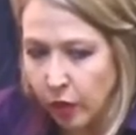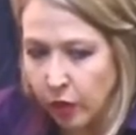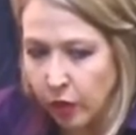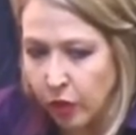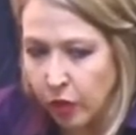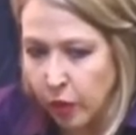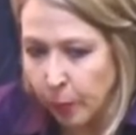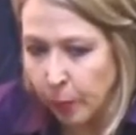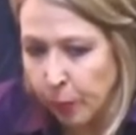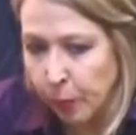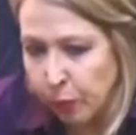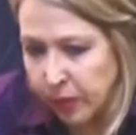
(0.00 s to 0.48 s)

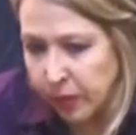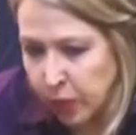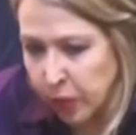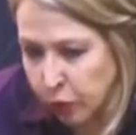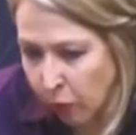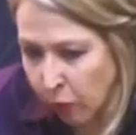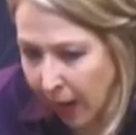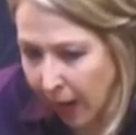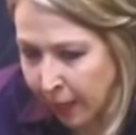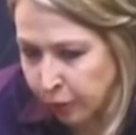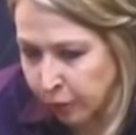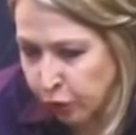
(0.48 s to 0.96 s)
the
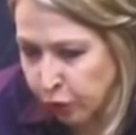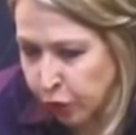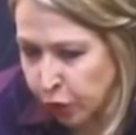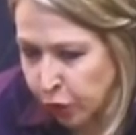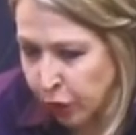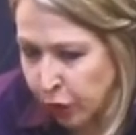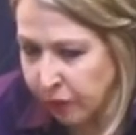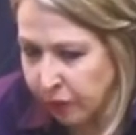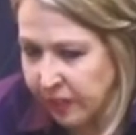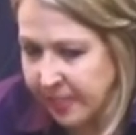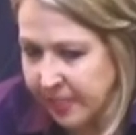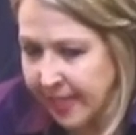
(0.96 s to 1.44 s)
pretrial
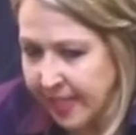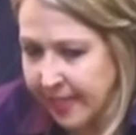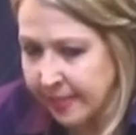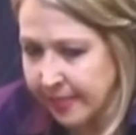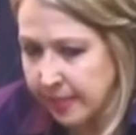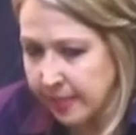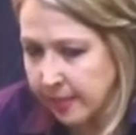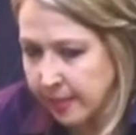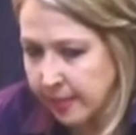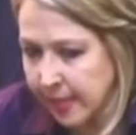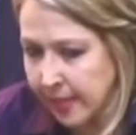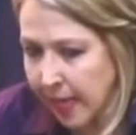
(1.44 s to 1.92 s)
service
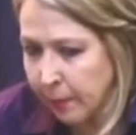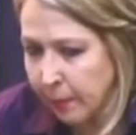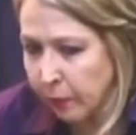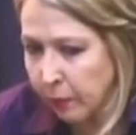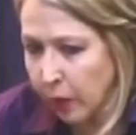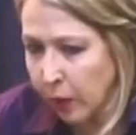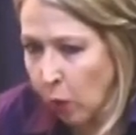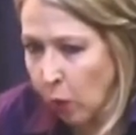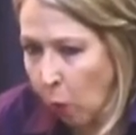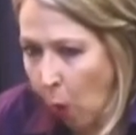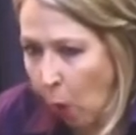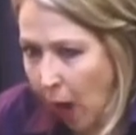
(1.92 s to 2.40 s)
has the same
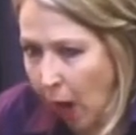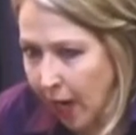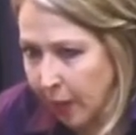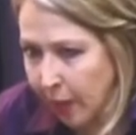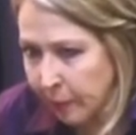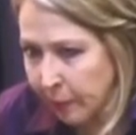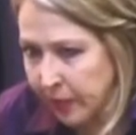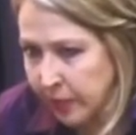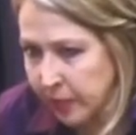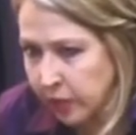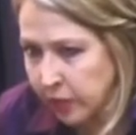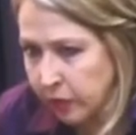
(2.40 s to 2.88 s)

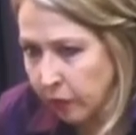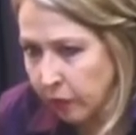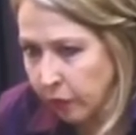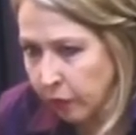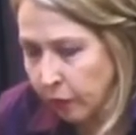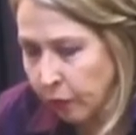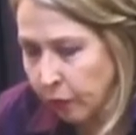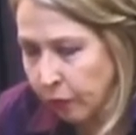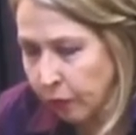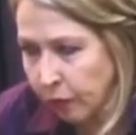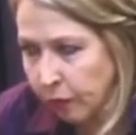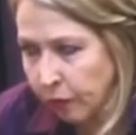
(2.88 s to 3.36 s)
requirements
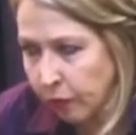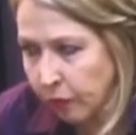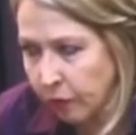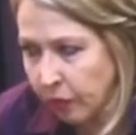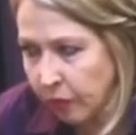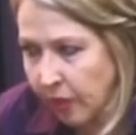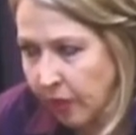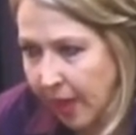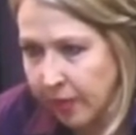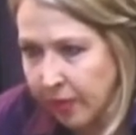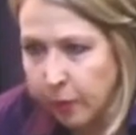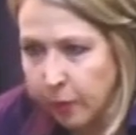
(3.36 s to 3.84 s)

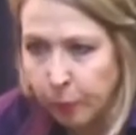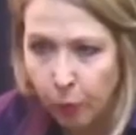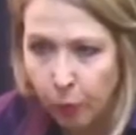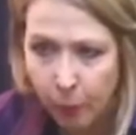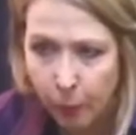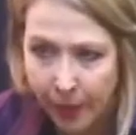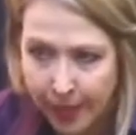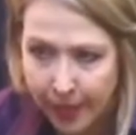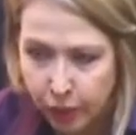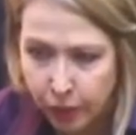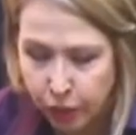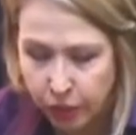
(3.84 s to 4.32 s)
than the
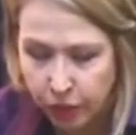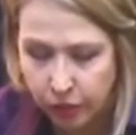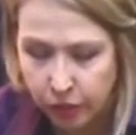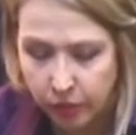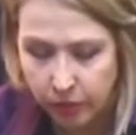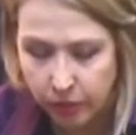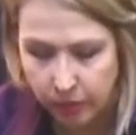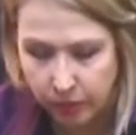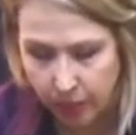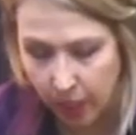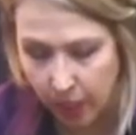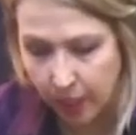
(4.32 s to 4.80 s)

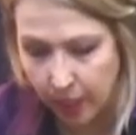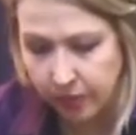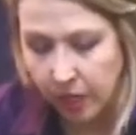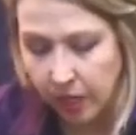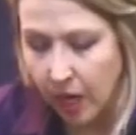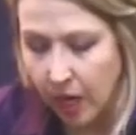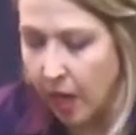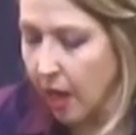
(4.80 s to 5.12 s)
probation does.